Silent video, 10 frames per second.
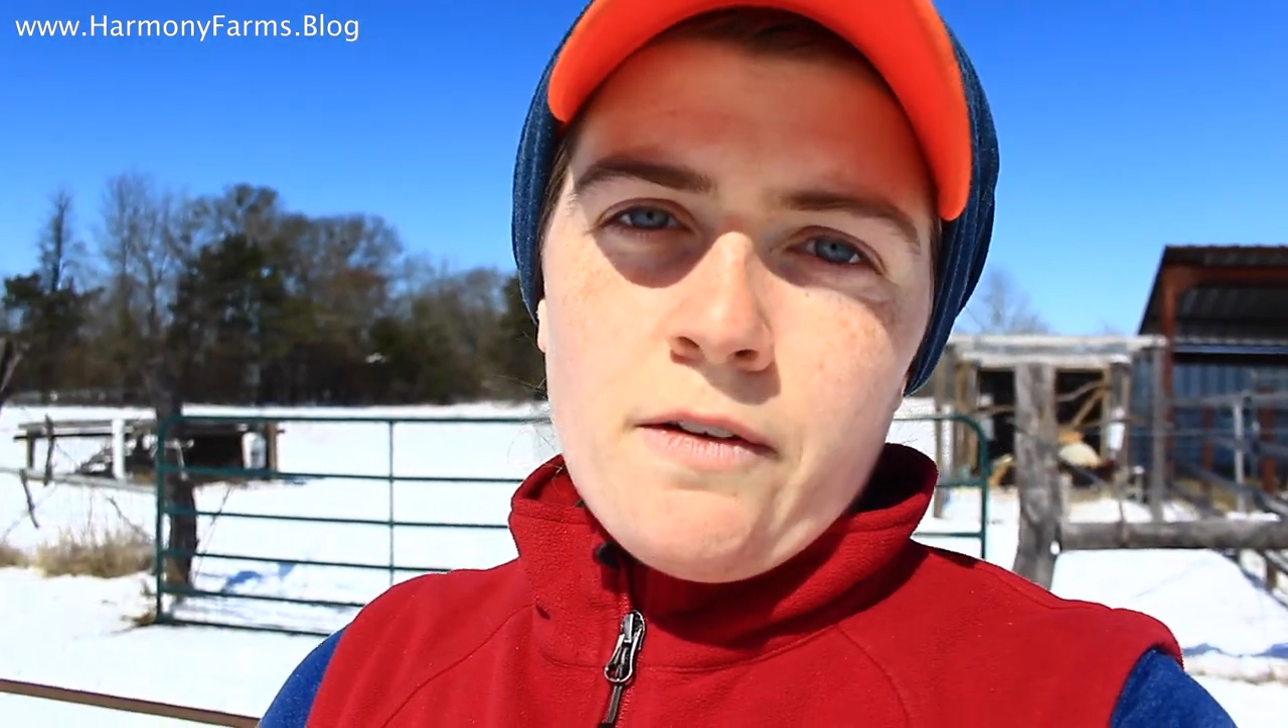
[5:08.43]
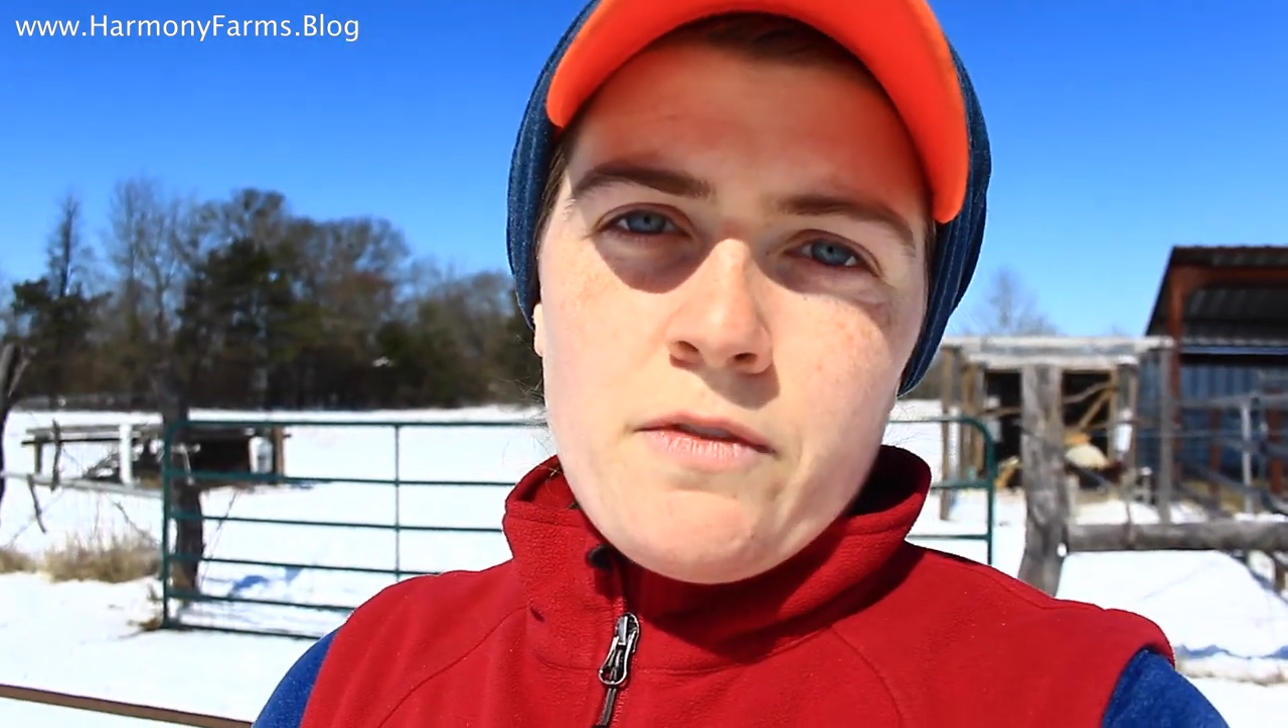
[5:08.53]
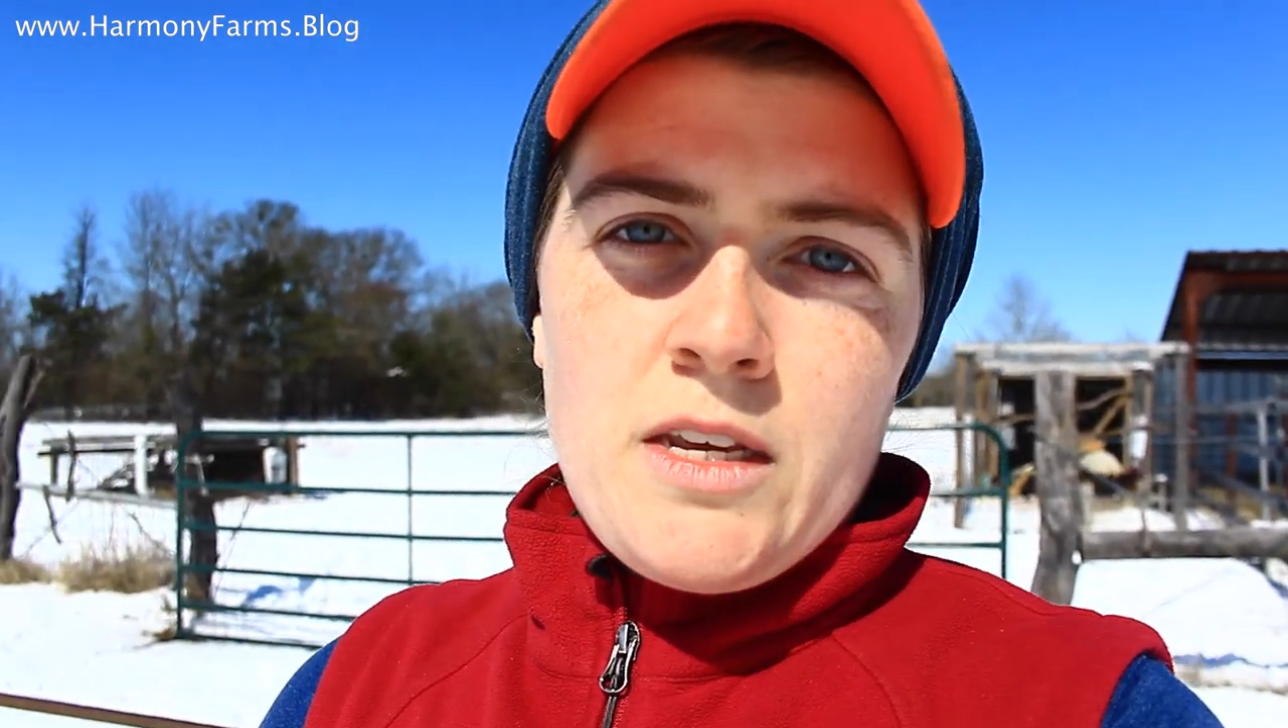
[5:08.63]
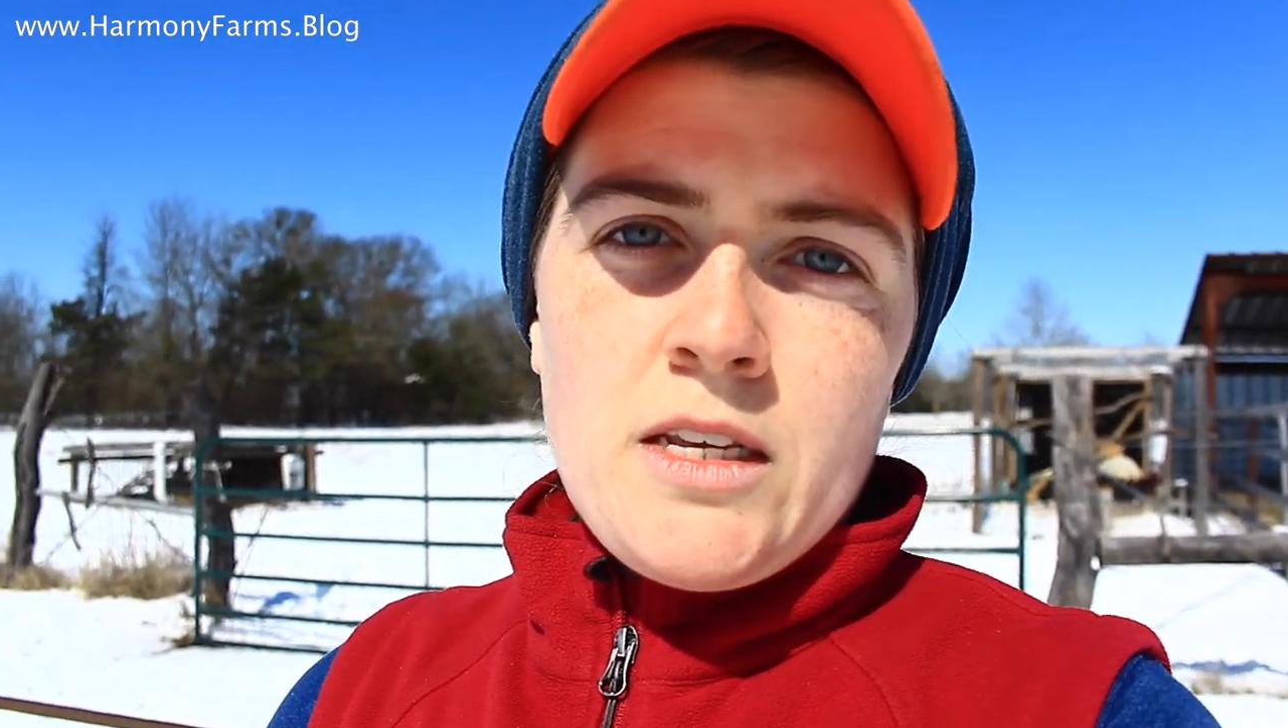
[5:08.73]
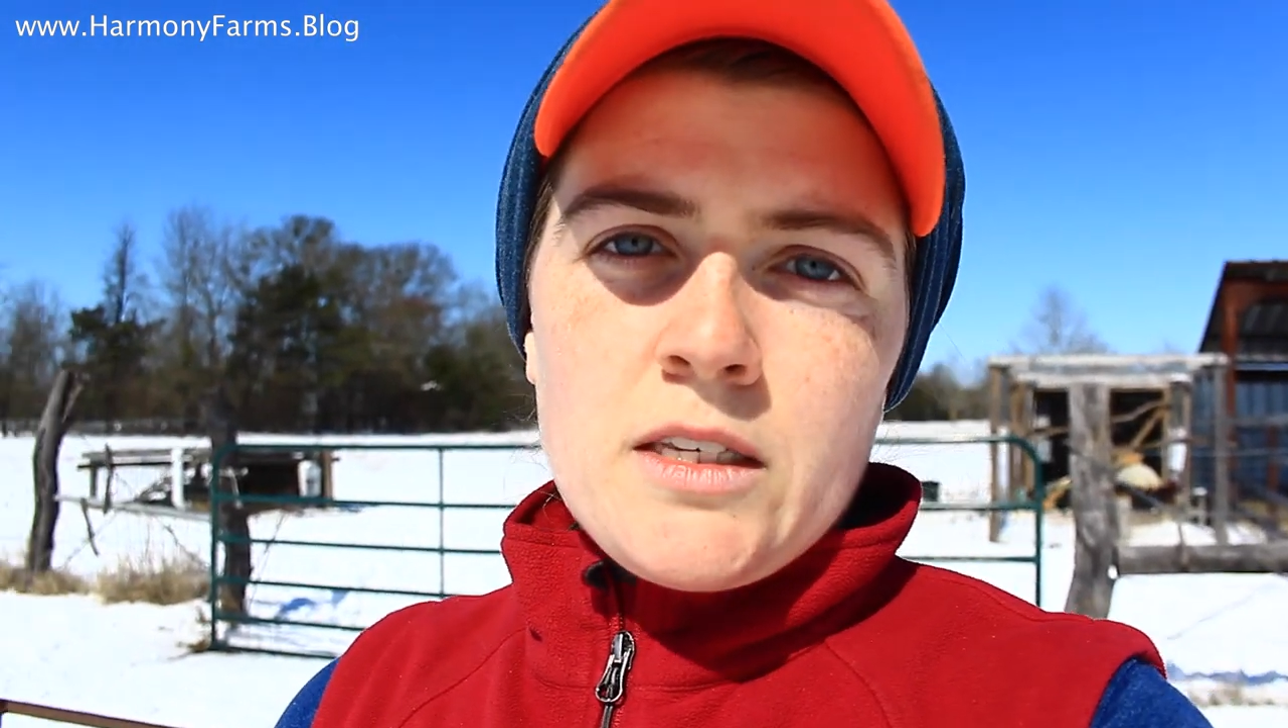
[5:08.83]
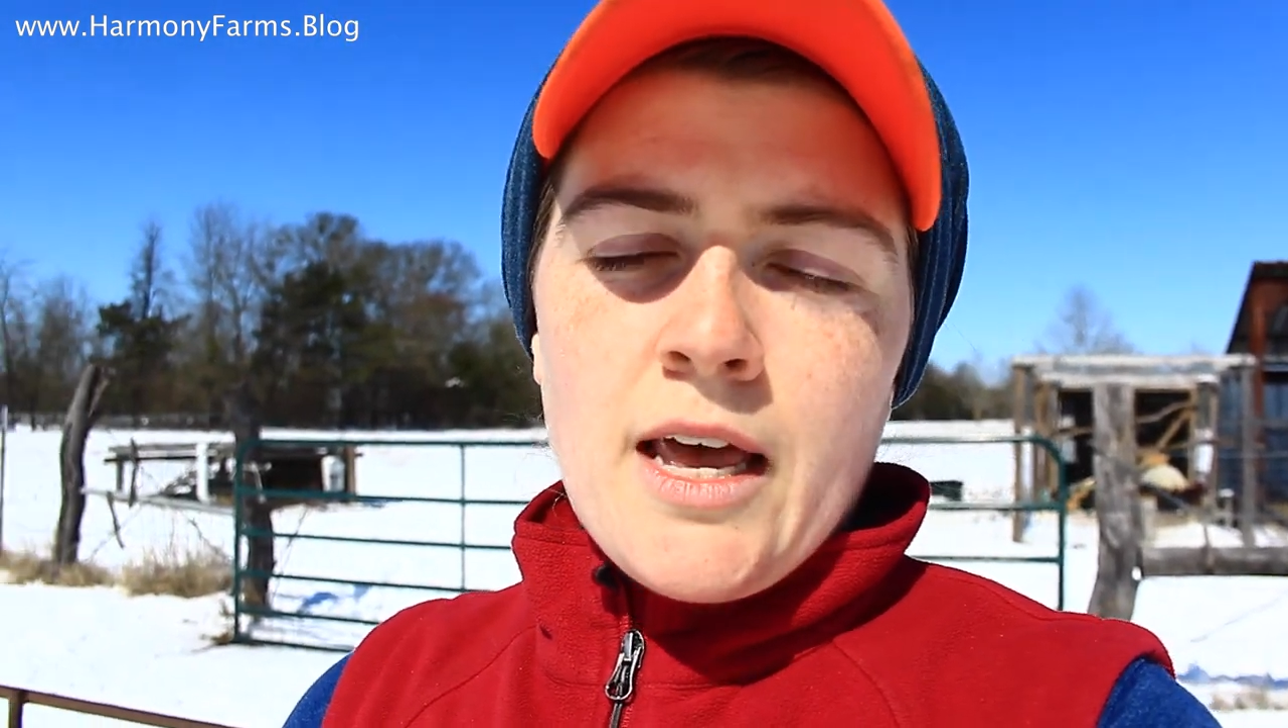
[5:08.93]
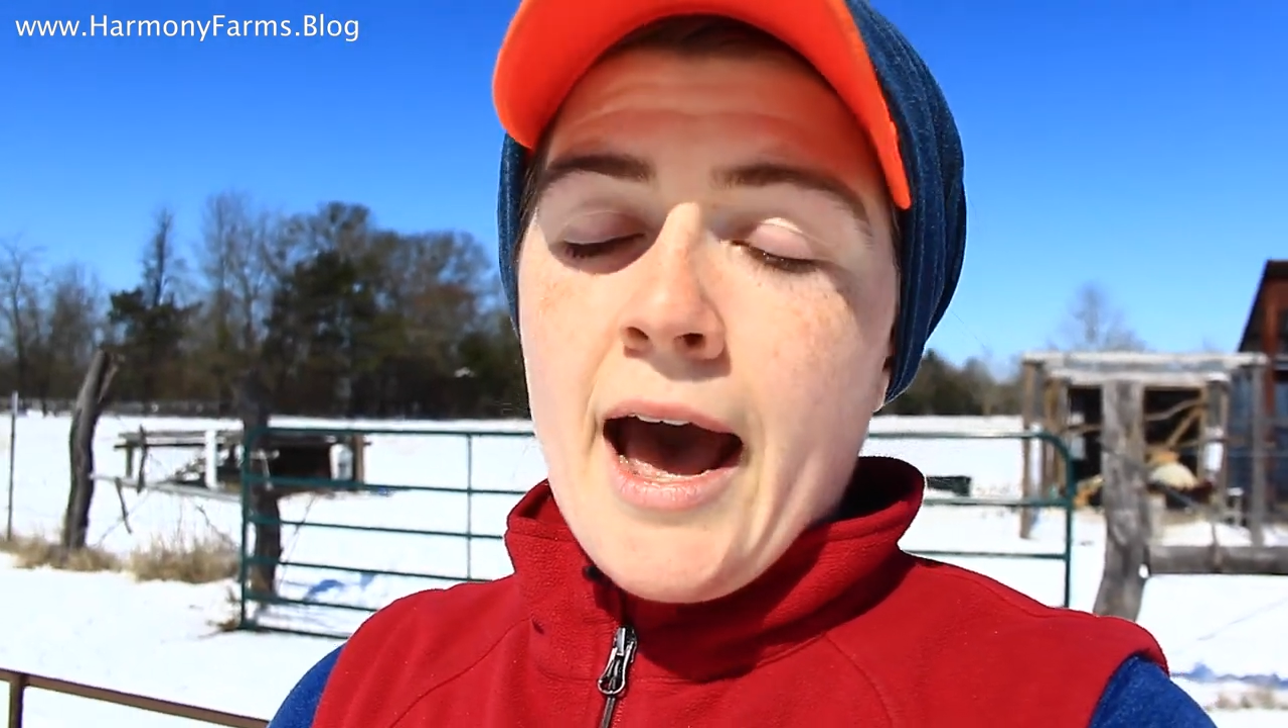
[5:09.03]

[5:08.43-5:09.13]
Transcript: of these